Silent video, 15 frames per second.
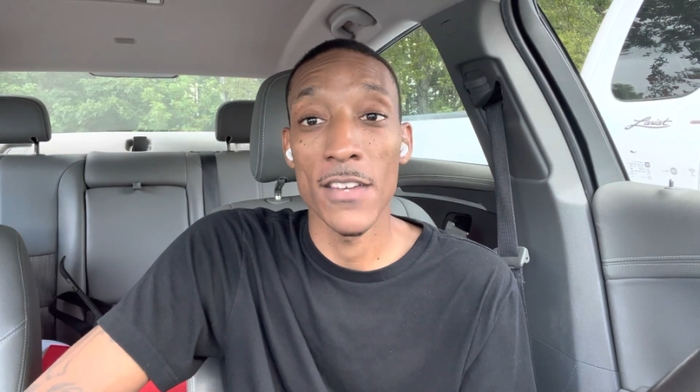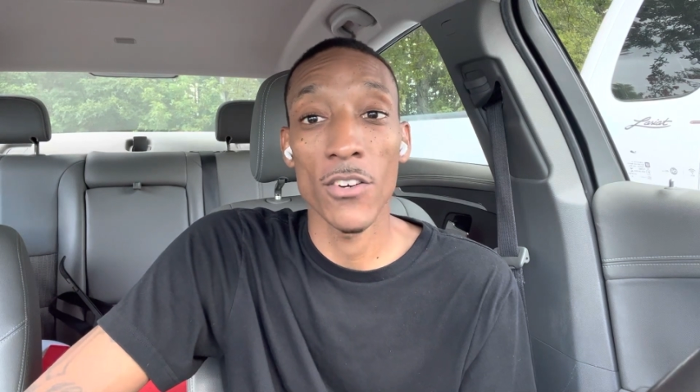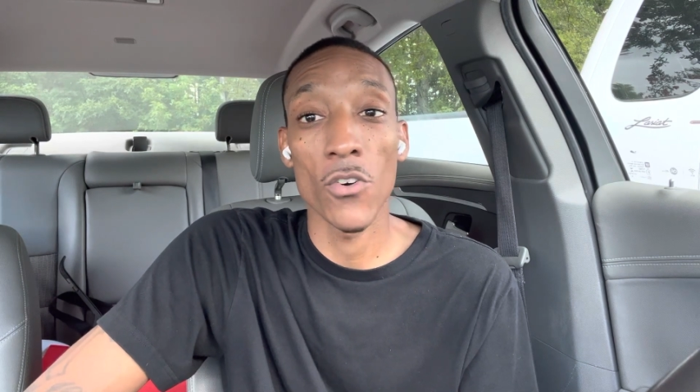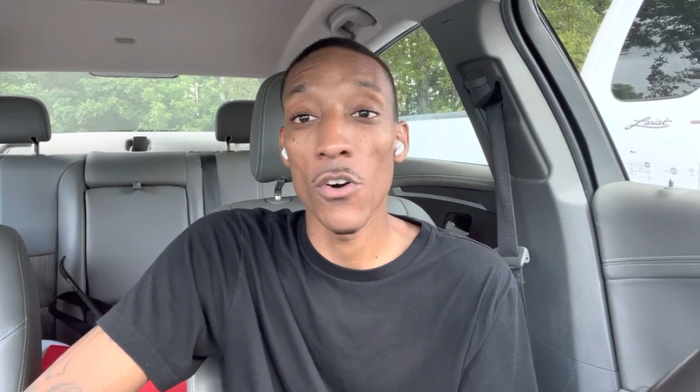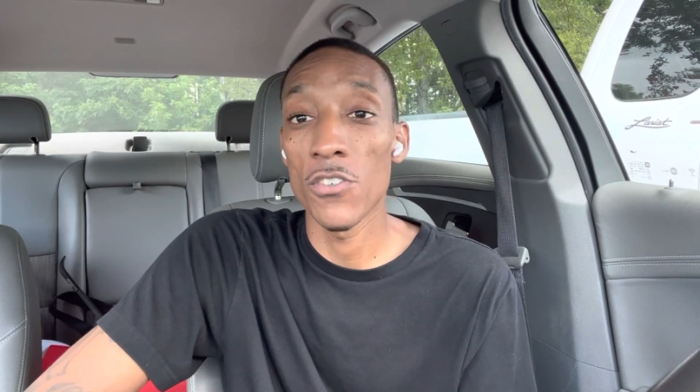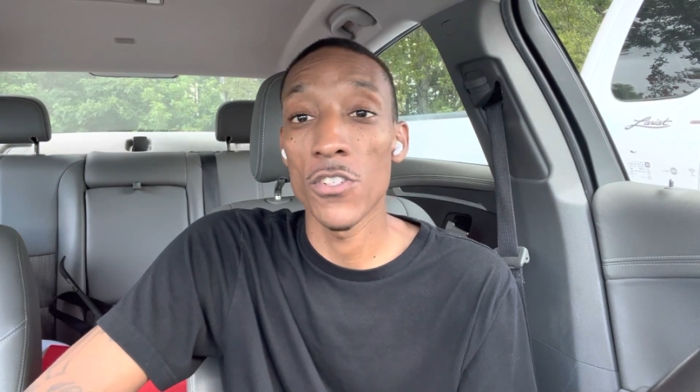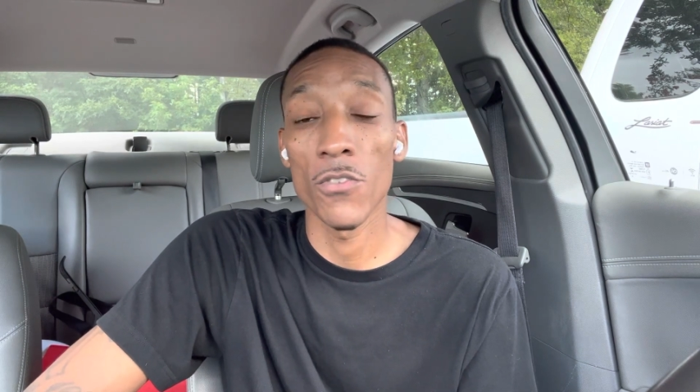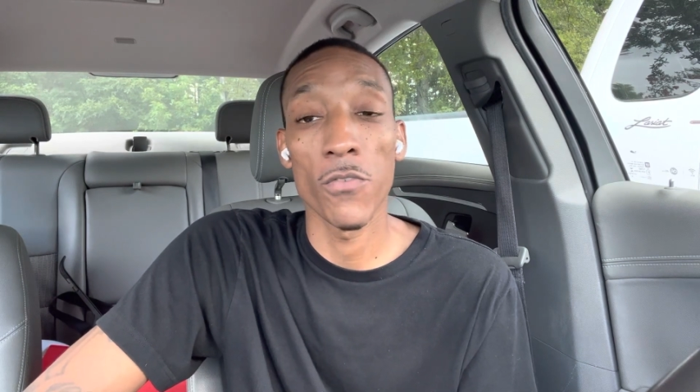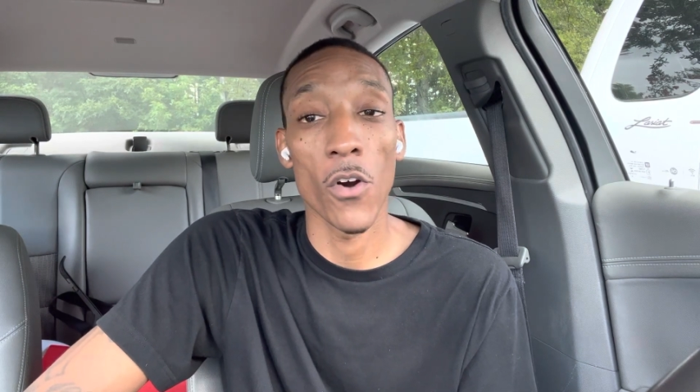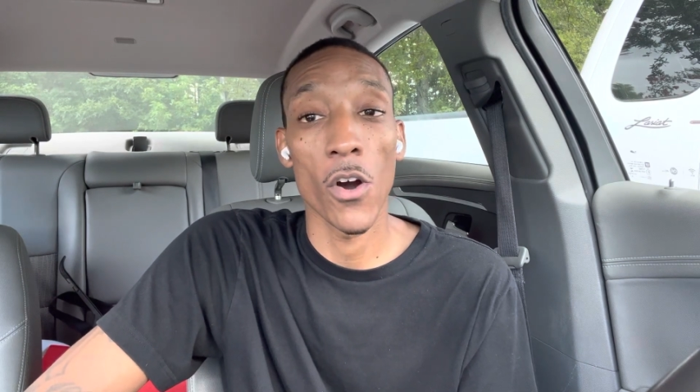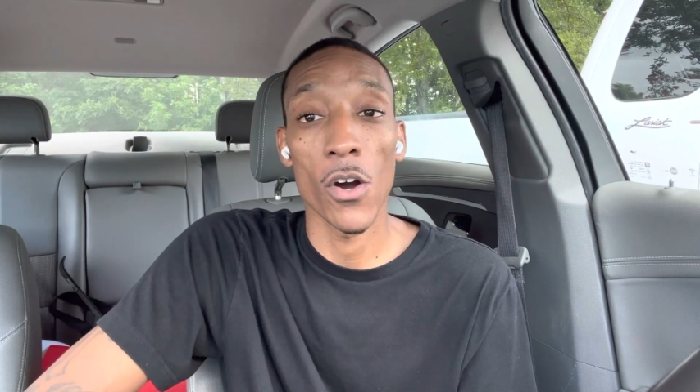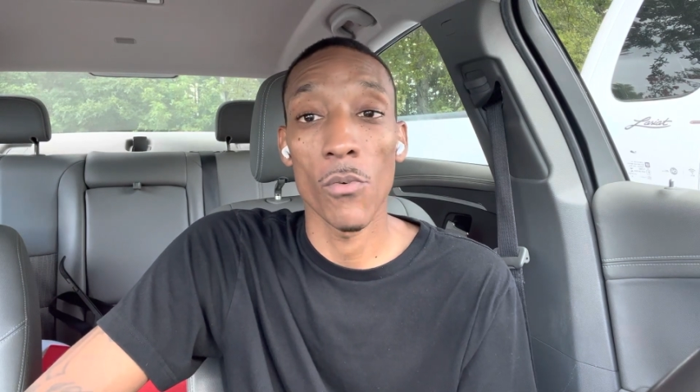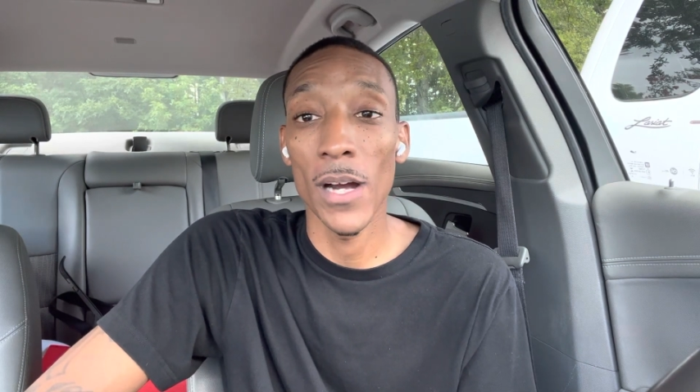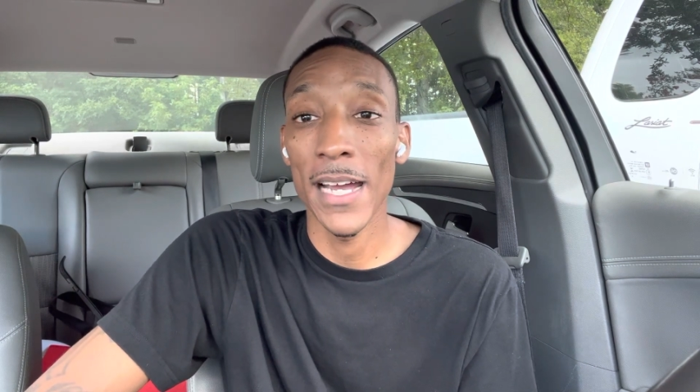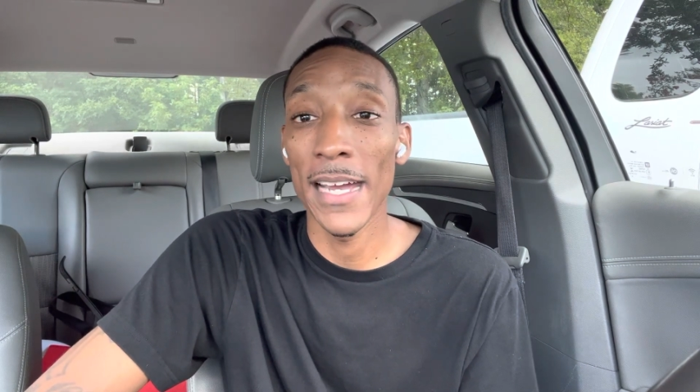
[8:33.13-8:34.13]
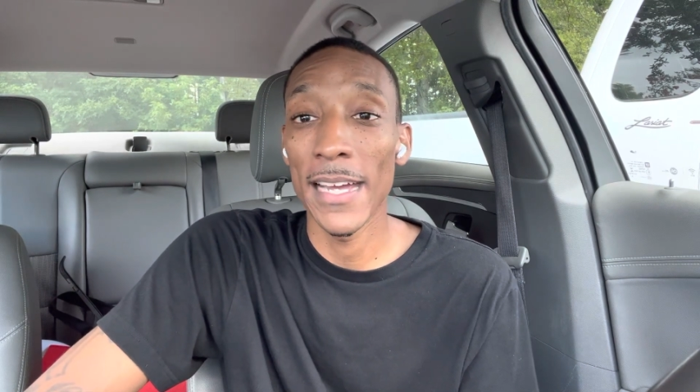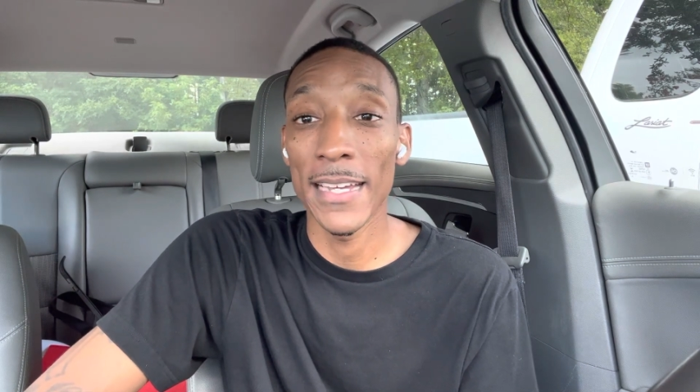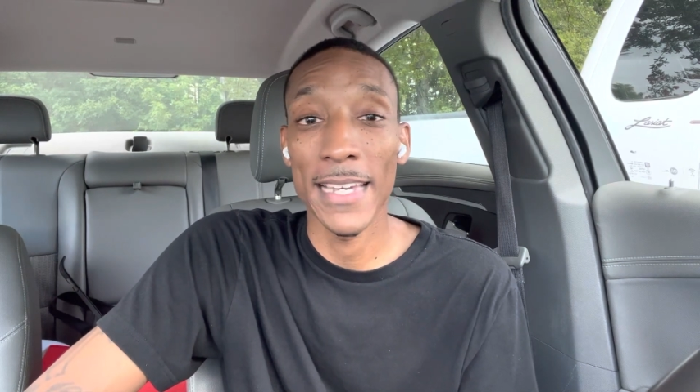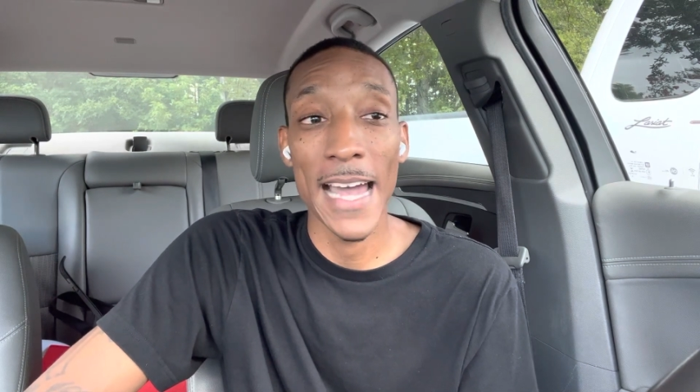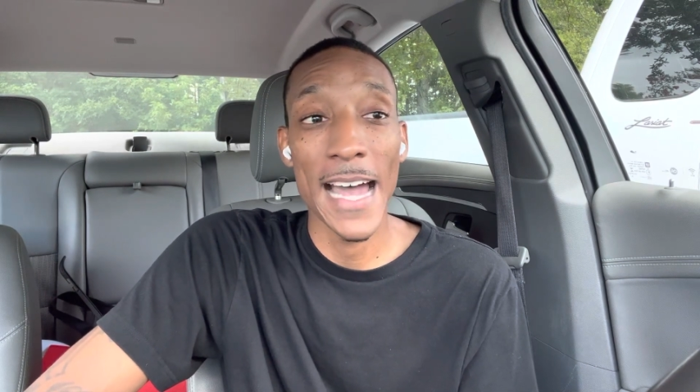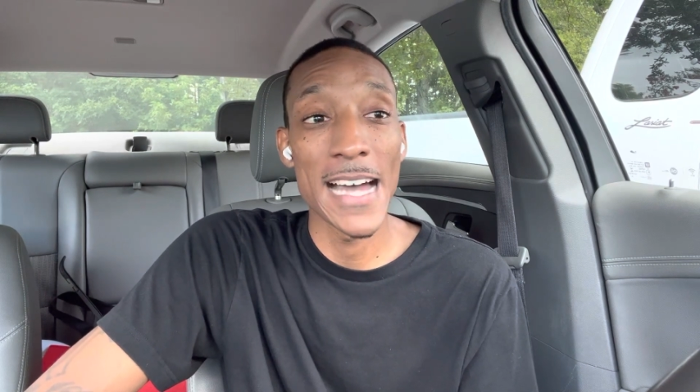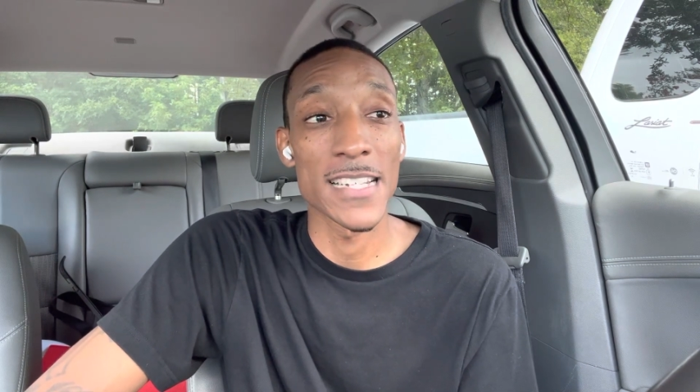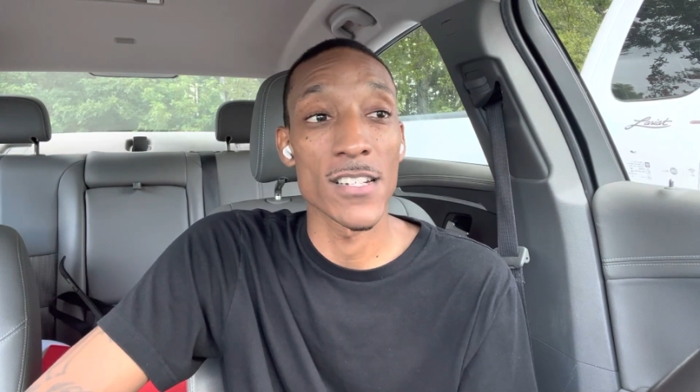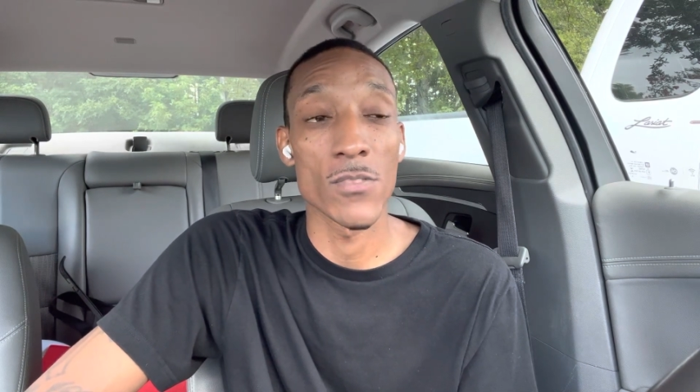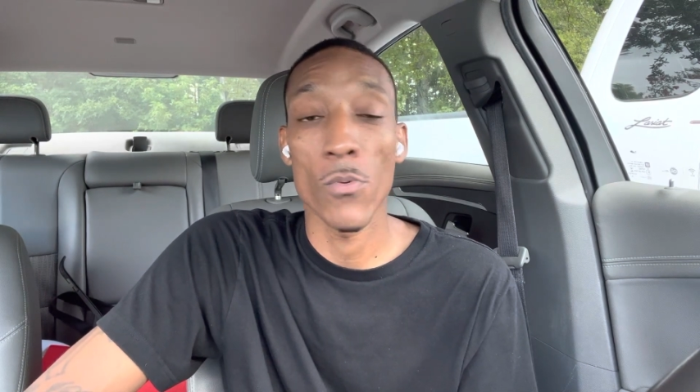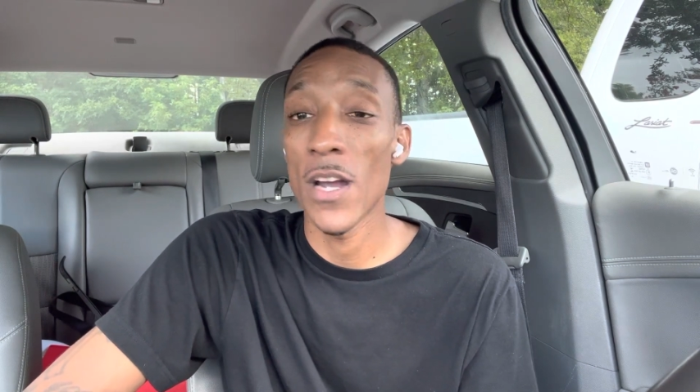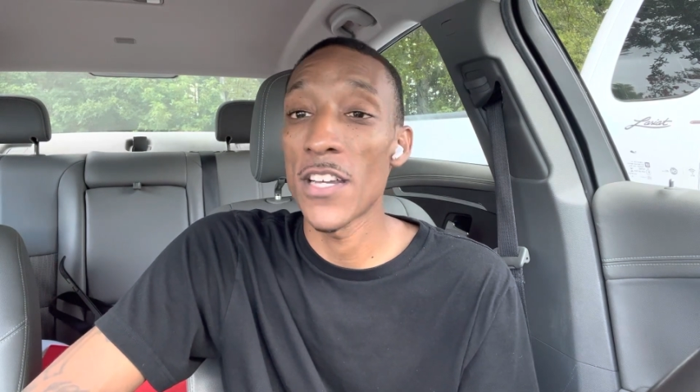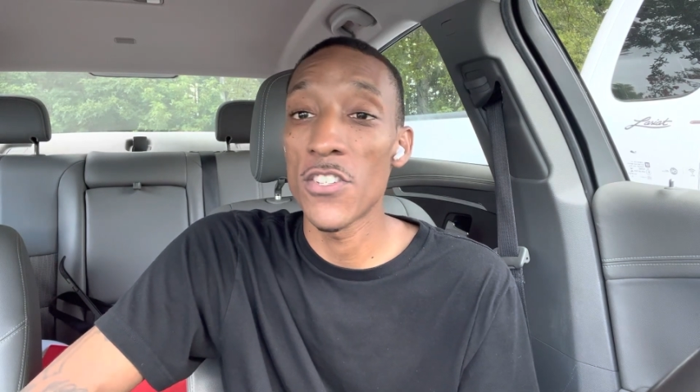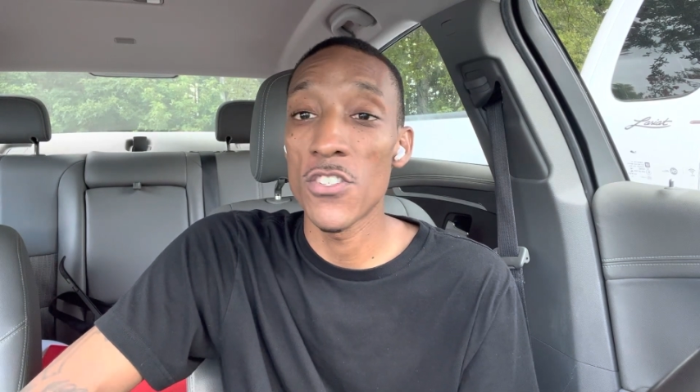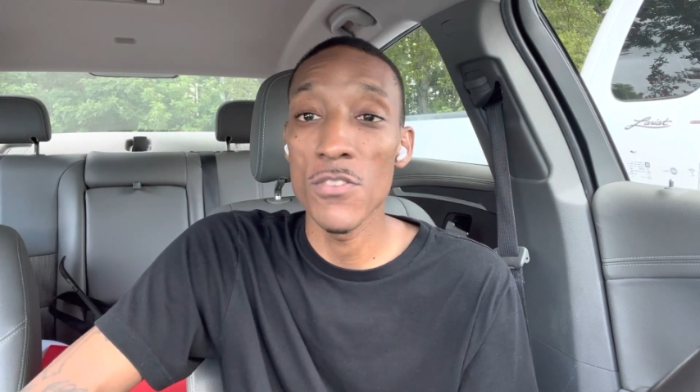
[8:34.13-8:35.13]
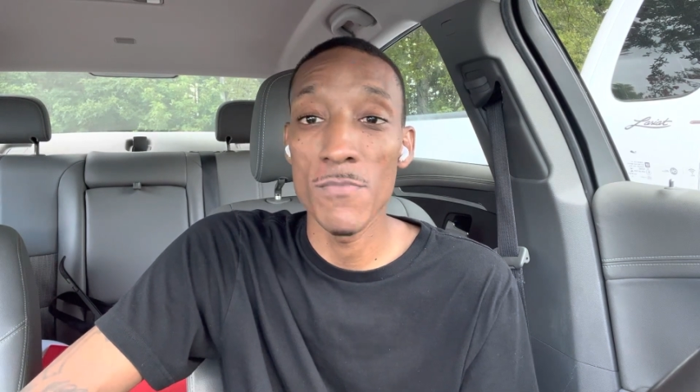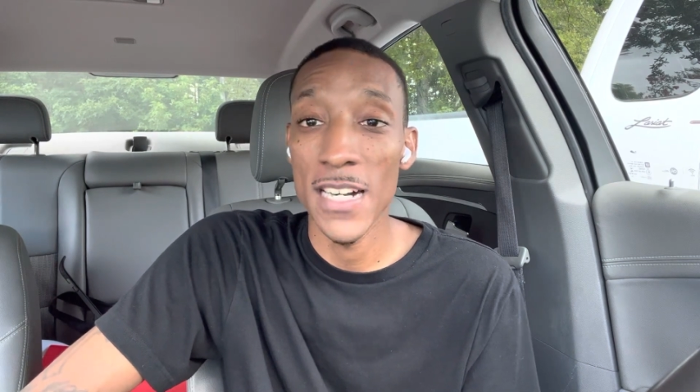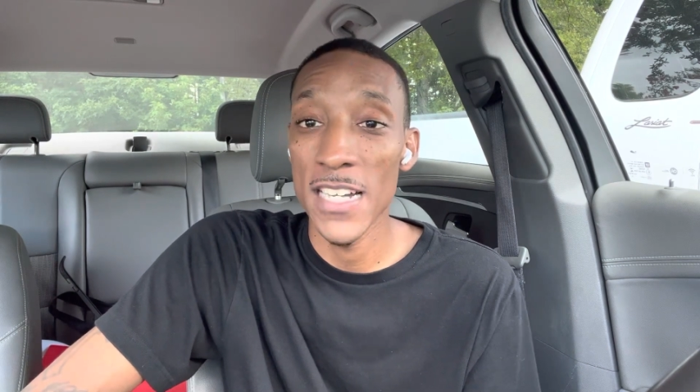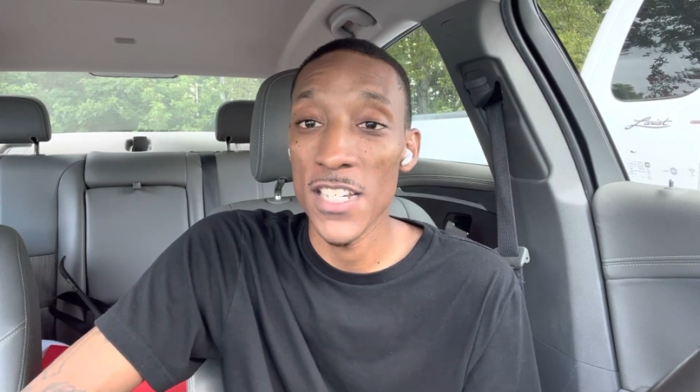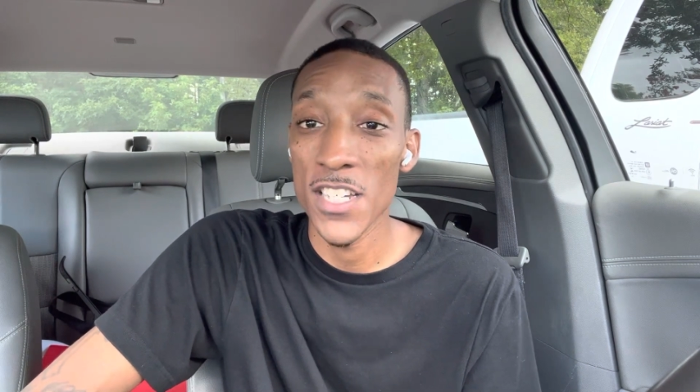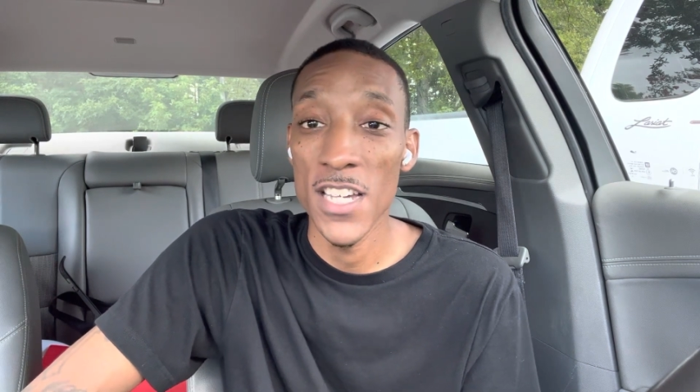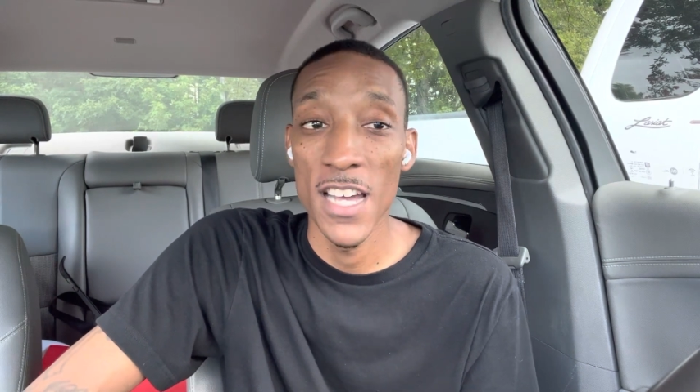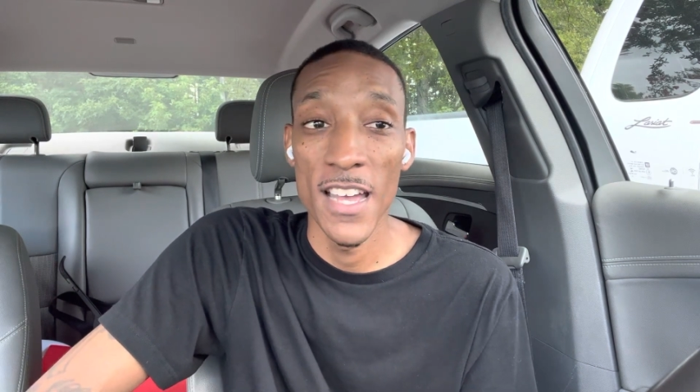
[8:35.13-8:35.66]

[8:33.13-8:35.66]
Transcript: You're going too far away. Gas is way too much.